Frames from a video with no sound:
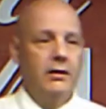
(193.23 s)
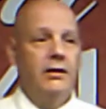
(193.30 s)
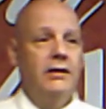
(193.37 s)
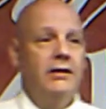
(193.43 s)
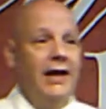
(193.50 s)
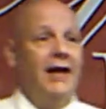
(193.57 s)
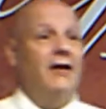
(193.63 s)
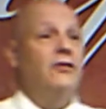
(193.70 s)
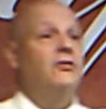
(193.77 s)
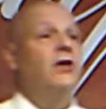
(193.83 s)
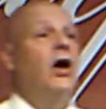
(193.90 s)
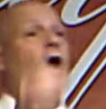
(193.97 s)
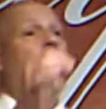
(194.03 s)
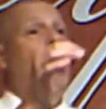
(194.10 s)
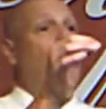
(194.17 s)
yes,
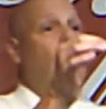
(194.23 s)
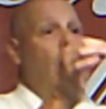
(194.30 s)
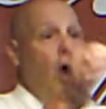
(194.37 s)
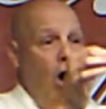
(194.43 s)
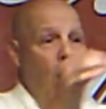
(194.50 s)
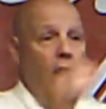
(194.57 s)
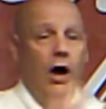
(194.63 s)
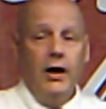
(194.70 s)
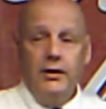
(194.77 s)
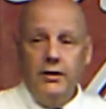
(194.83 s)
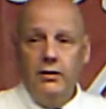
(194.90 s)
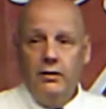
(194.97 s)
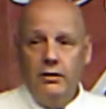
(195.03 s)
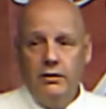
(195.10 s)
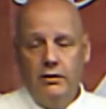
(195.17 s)
God
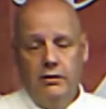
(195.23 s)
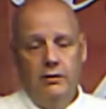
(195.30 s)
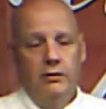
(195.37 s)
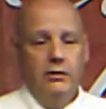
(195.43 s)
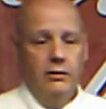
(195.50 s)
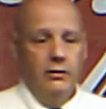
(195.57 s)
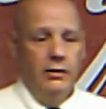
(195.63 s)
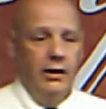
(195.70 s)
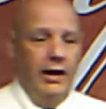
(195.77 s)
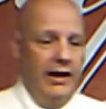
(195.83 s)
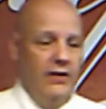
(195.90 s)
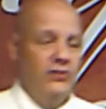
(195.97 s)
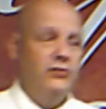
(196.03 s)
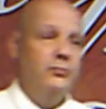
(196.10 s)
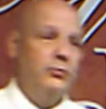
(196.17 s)

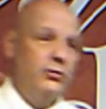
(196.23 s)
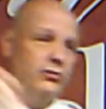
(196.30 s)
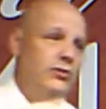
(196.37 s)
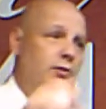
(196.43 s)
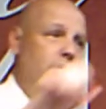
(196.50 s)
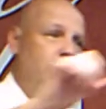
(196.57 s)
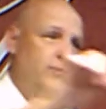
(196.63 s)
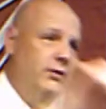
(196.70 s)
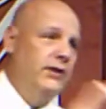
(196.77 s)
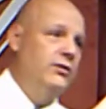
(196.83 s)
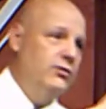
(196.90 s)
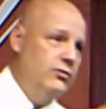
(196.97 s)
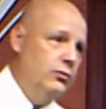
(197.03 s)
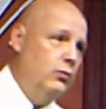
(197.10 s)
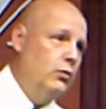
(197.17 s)
has preserved his
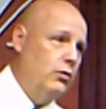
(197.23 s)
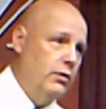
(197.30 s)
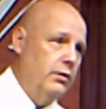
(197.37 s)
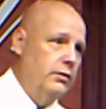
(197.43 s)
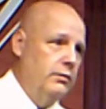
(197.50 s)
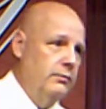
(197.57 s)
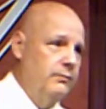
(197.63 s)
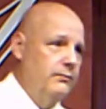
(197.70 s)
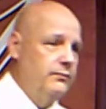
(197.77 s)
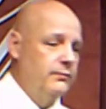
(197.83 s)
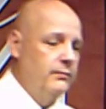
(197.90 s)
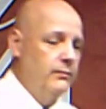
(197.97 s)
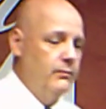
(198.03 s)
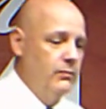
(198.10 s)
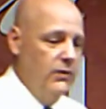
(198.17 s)
word.
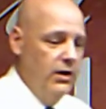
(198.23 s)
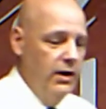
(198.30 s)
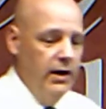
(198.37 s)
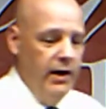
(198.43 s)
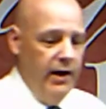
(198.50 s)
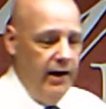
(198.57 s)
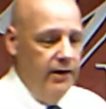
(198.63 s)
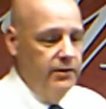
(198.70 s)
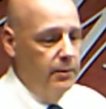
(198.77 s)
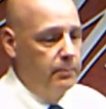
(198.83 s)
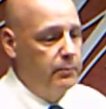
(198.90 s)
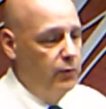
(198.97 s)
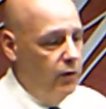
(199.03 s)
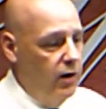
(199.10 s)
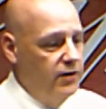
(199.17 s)
And the
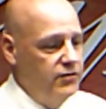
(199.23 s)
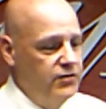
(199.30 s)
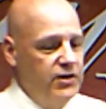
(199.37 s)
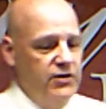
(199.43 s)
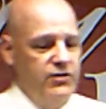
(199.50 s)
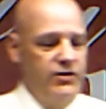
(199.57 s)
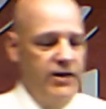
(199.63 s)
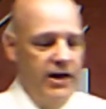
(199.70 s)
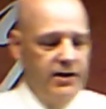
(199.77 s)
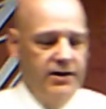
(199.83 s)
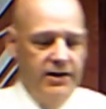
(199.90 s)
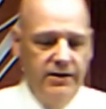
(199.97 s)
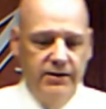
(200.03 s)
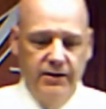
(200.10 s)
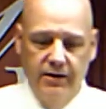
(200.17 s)
process that he
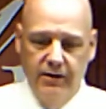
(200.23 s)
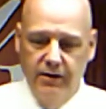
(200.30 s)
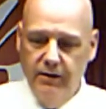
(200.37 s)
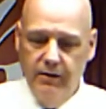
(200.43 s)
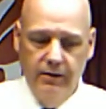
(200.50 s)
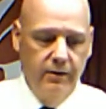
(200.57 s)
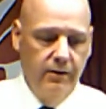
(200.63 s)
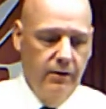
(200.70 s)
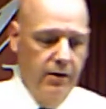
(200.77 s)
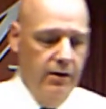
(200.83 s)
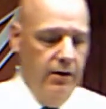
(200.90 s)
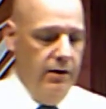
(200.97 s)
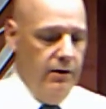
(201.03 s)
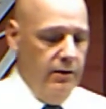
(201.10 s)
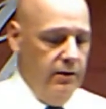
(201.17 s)
did it,
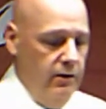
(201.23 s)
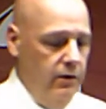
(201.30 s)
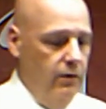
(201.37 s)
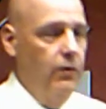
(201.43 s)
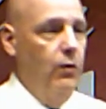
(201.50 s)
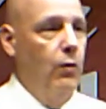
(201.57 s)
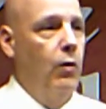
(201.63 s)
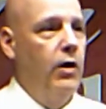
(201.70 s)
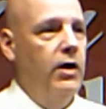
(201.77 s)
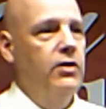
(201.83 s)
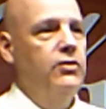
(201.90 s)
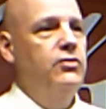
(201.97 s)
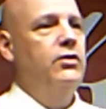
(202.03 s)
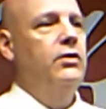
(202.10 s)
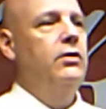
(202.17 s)
you know,
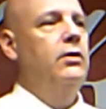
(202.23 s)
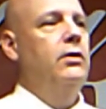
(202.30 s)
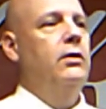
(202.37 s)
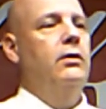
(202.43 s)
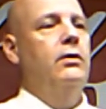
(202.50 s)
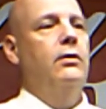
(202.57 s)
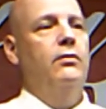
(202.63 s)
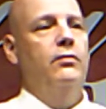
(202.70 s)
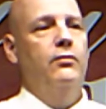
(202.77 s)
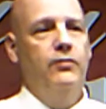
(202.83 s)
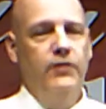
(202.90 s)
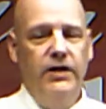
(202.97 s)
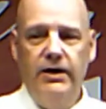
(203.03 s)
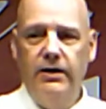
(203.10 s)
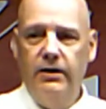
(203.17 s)
was
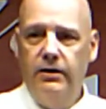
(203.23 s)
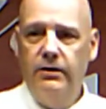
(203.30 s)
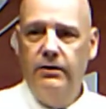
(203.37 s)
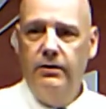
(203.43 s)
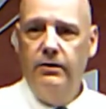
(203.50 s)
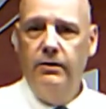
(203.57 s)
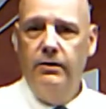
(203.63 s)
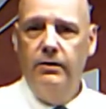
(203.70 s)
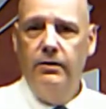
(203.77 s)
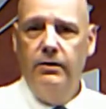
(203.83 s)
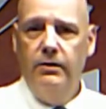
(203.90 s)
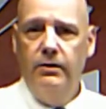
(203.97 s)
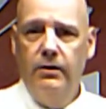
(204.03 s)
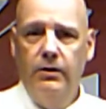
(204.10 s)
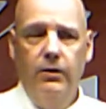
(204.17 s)
via
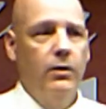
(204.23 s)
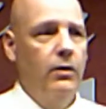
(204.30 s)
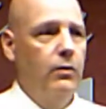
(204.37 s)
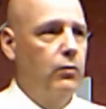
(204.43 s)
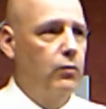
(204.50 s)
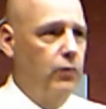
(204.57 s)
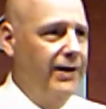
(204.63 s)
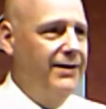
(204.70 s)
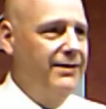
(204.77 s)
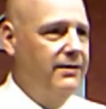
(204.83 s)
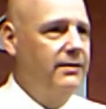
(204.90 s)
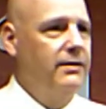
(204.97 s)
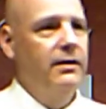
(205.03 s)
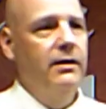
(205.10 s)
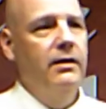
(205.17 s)

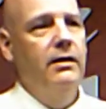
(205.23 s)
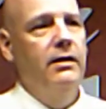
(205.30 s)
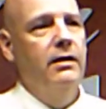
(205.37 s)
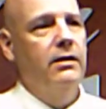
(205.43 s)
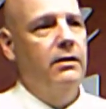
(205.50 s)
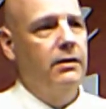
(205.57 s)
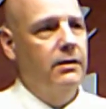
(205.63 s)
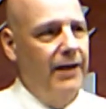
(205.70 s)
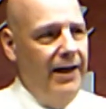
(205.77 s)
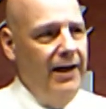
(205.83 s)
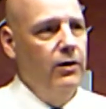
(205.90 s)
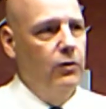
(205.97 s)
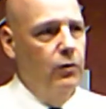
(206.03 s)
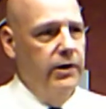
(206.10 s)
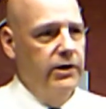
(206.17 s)
written
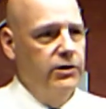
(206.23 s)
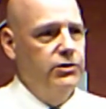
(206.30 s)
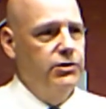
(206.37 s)
language.